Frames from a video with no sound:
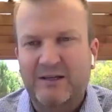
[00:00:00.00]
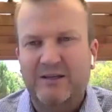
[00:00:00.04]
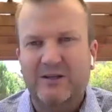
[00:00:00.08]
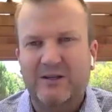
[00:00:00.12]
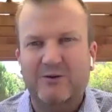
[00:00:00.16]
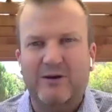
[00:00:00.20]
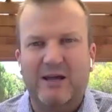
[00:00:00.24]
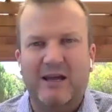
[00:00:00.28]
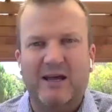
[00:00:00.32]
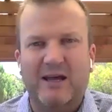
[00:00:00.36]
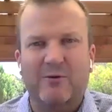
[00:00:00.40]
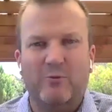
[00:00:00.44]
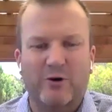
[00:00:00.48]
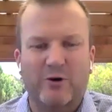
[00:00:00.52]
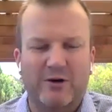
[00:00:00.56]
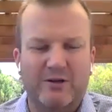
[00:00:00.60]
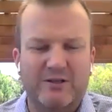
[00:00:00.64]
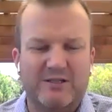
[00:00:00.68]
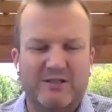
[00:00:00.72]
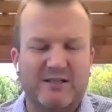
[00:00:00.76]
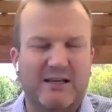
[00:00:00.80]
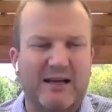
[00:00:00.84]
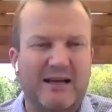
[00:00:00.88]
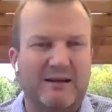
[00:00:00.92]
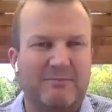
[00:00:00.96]
You hear
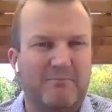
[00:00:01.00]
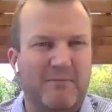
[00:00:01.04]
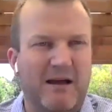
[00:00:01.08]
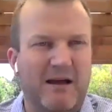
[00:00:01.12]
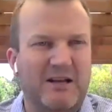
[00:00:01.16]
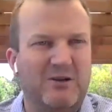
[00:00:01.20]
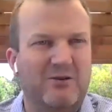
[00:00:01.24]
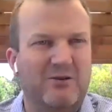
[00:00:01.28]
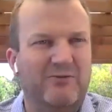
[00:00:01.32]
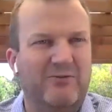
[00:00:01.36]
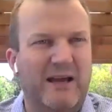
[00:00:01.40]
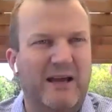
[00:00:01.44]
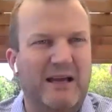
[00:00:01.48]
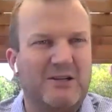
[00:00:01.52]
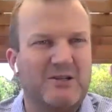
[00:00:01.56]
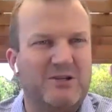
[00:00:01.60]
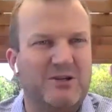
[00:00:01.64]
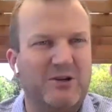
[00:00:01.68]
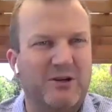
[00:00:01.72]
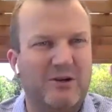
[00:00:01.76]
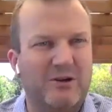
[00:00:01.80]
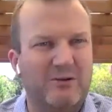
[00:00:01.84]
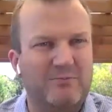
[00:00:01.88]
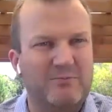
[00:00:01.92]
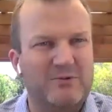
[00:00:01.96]
words like
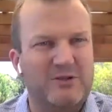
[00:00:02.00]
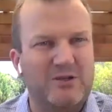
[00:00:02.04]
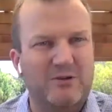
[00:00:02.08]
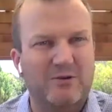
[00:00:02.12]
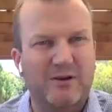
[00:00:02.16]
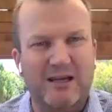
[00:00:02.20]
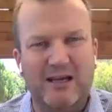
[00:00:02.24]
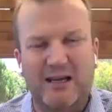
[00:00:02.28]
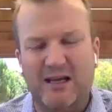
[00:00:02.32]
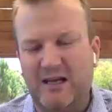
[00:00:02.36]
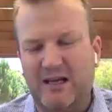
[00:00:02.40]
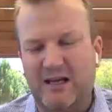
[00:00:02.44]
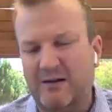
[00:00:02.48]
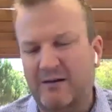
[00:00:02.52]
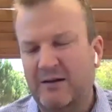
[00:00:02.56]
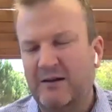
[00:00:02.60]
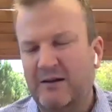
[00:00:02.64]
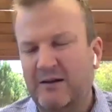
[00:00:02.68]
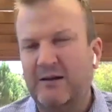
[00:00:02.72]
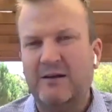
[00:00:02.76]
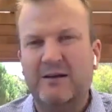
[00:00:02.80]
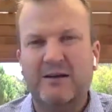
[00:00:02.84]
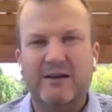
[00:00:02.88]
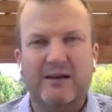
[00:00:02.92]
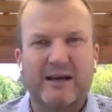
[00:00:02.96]
manufactured homes, you hear
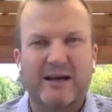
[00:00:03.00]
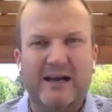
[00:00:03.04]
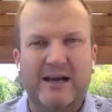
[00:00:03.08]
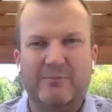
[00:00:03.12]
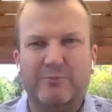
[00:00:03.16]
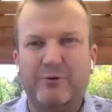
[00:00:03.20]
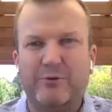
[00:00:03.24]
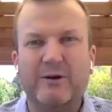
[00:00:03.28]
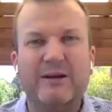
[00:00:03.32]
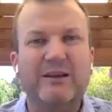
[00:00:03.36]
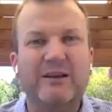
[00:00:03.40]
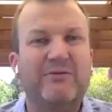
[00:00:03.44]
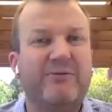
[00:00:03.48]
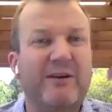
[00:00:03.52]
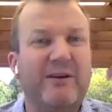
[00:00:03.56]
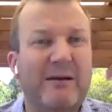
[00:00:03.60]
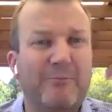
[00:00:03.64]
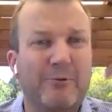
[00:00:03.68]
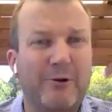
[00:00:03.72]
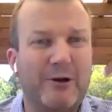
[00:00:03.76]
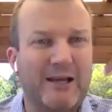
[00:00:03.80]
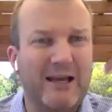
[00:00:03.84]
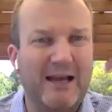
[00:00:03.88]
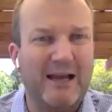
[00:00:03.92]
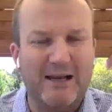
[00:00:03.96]

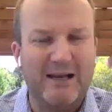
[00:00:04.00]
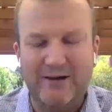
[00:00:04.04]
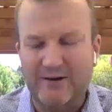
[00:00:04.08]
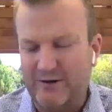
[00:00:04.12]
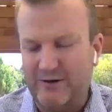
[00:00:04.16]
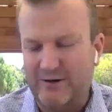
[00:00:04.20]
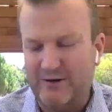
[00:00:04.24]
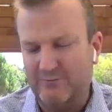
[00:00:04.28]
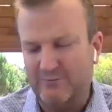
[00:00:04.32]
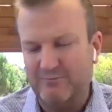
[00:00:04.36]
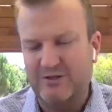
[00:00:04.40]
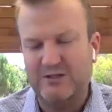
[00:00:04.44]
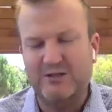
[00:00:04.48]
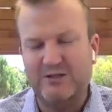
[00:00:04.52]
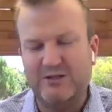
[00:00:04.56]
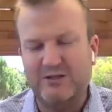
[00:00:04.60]
prefabricated homes,